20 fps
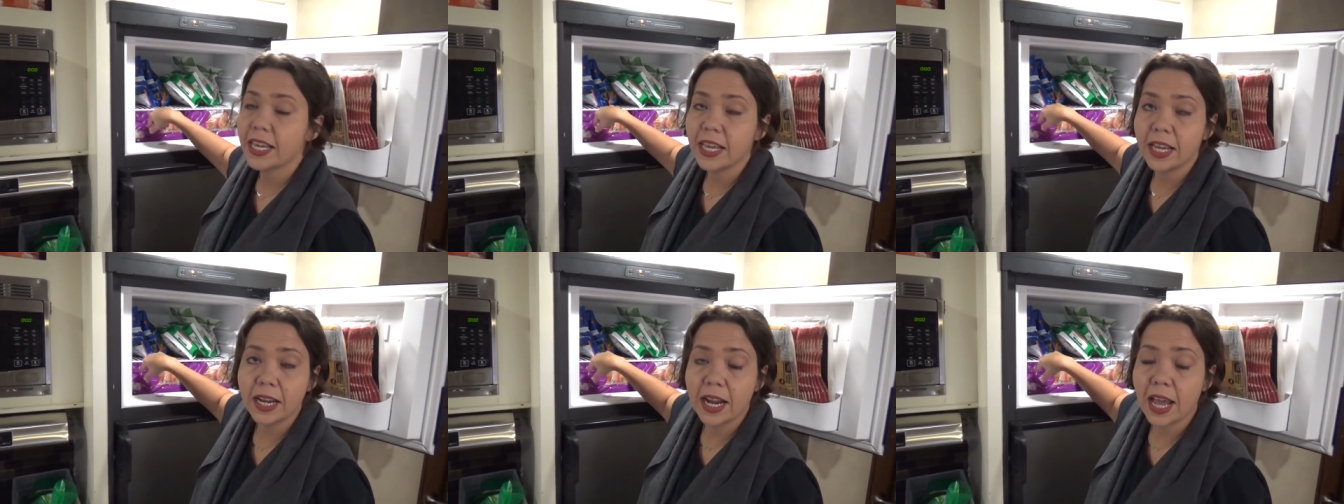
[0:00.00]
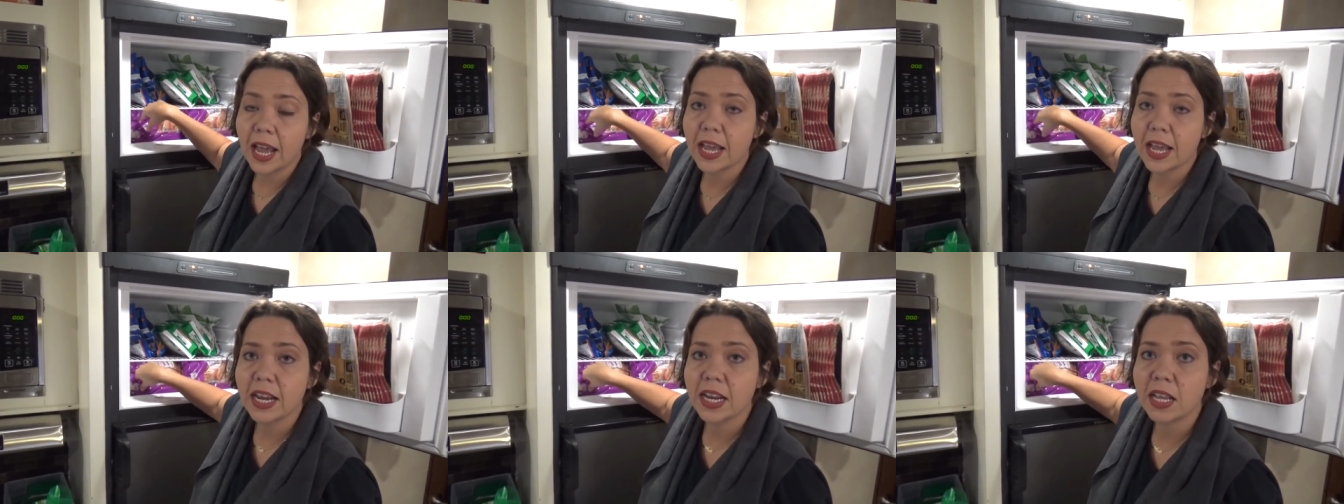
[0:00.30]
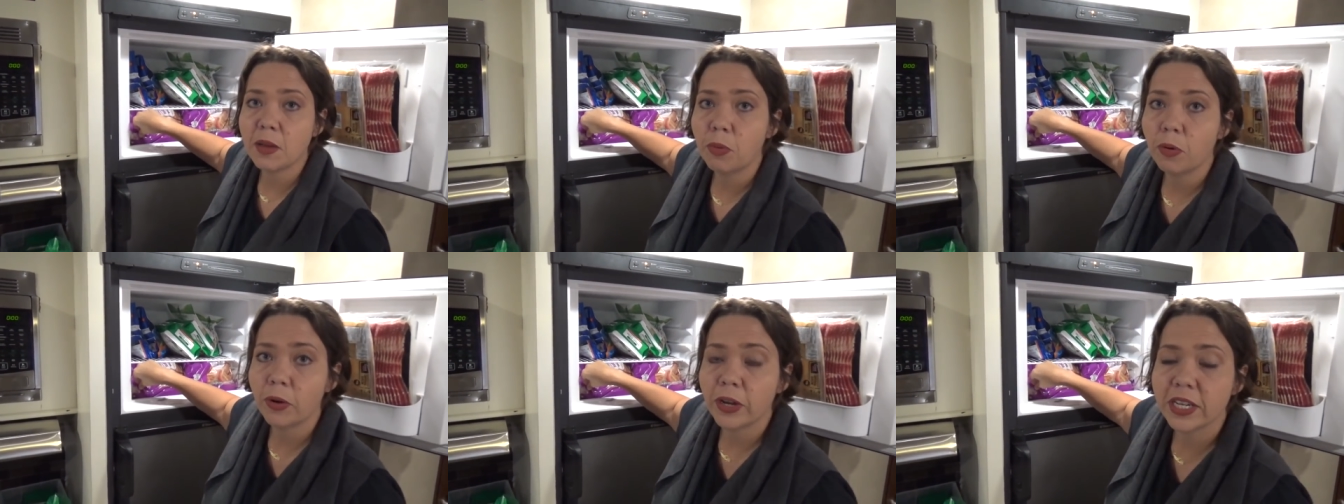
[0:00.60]
can at
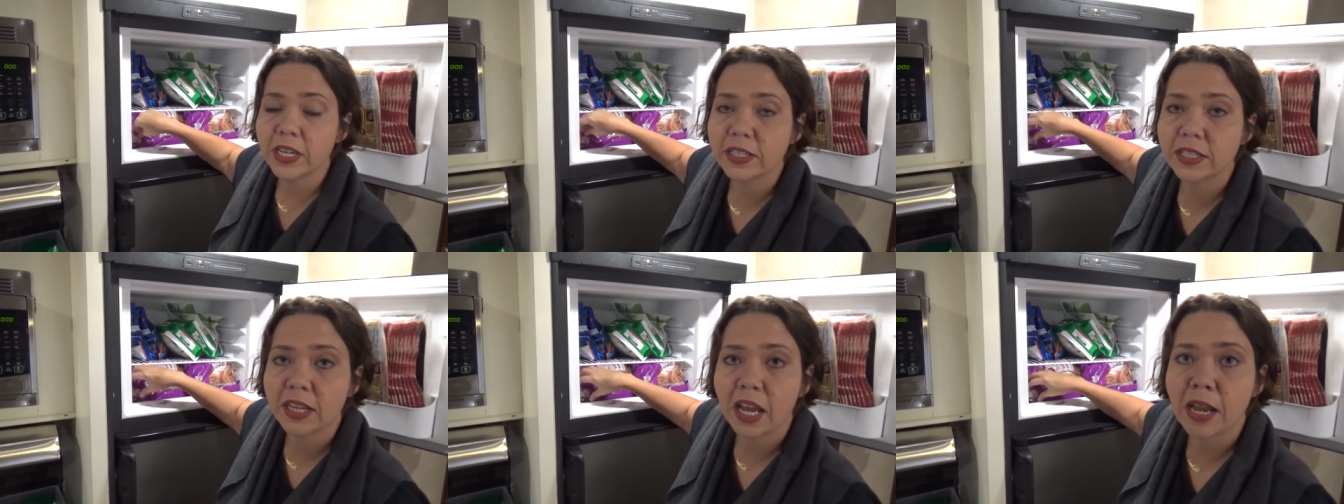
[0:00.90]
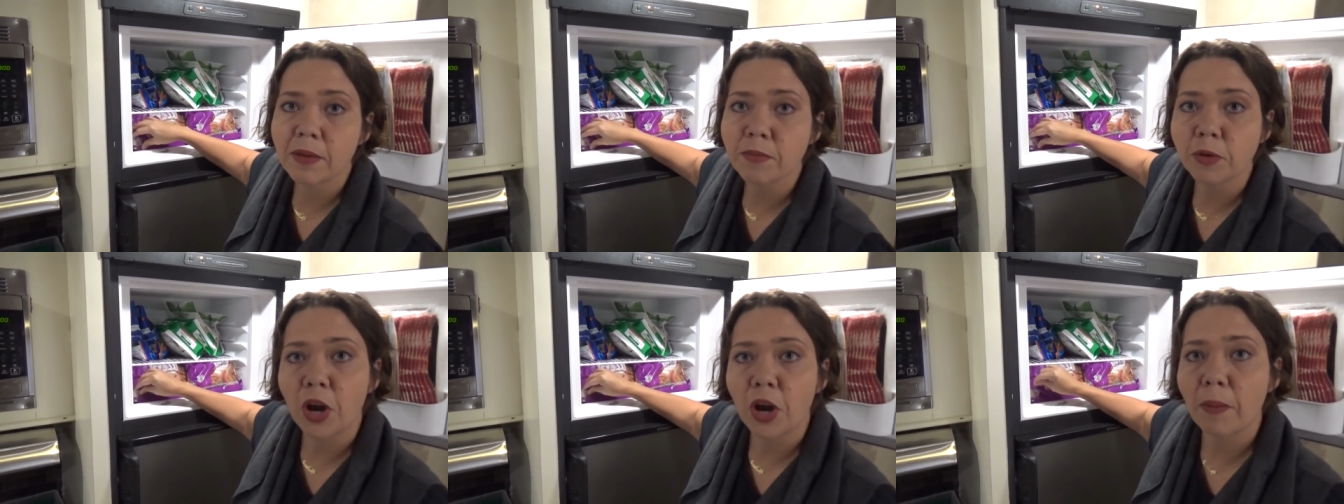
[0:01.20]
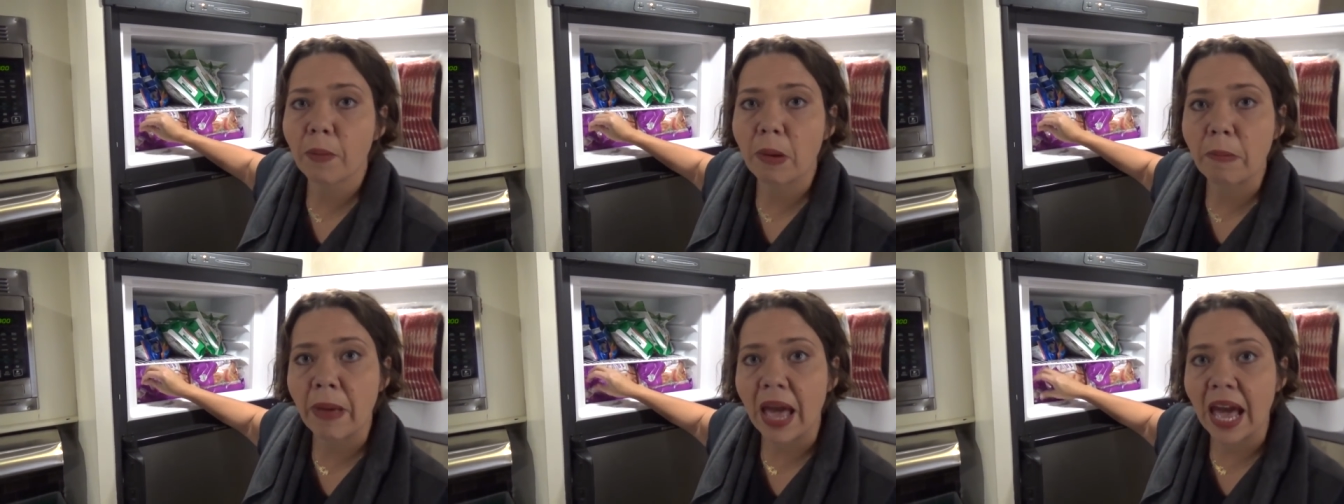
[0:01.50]
any point in time
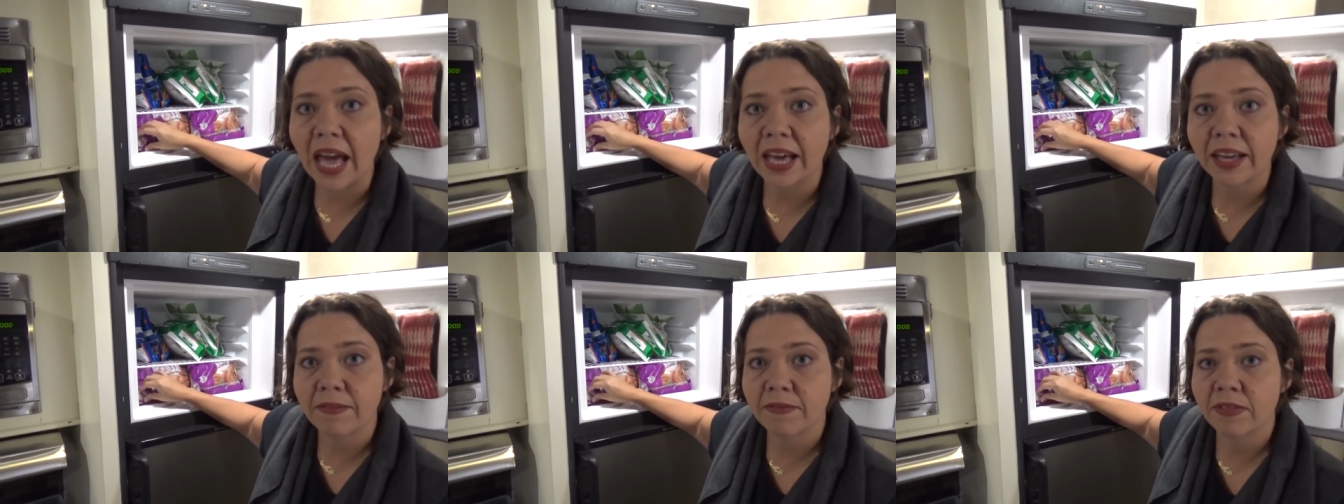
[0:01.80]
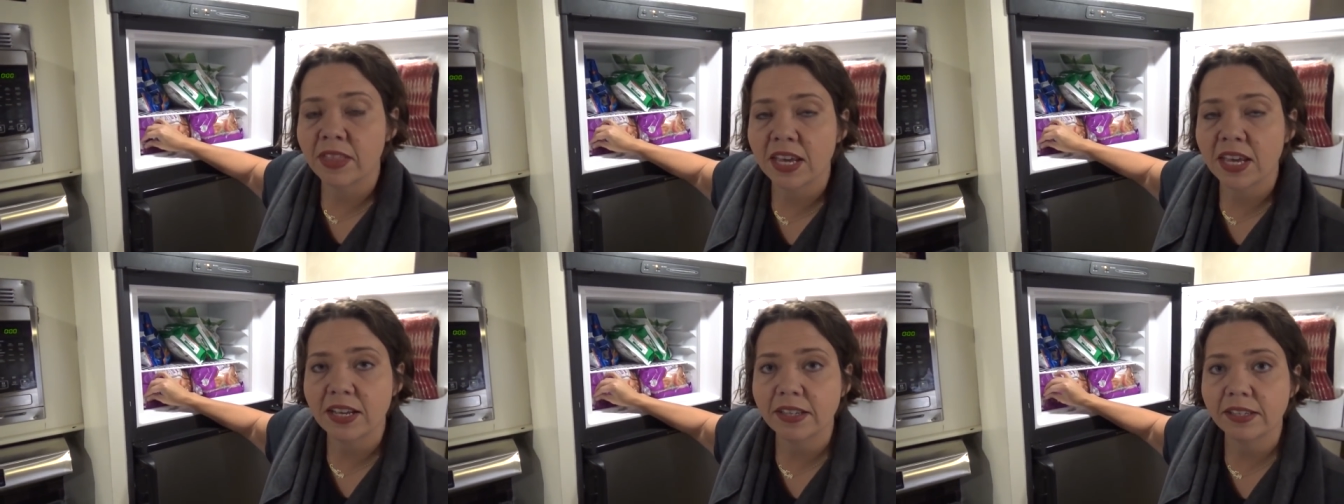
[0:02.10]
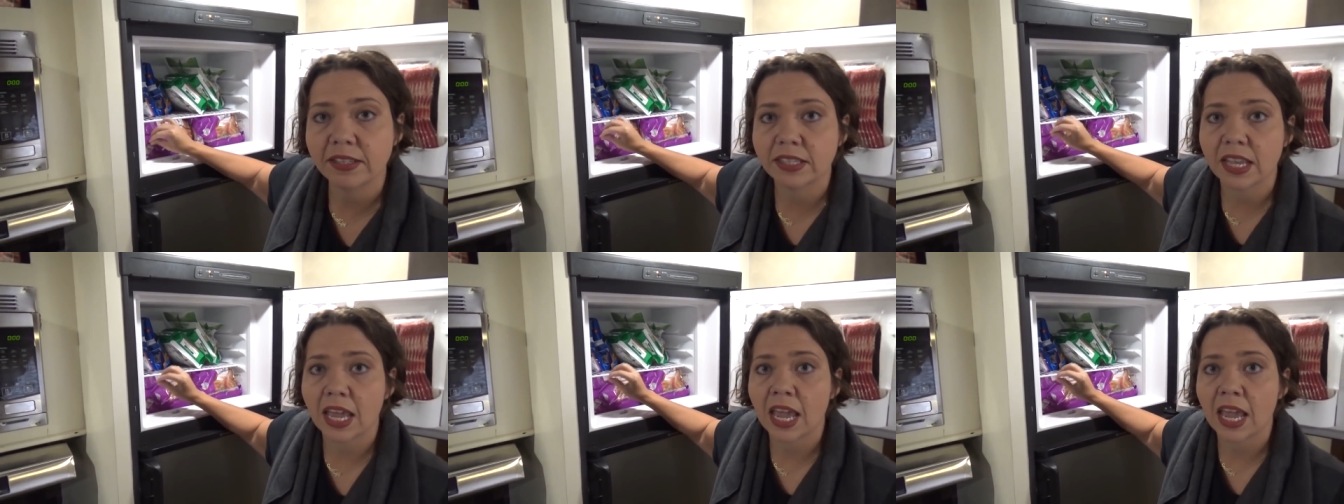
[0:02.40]
grab a bag of this,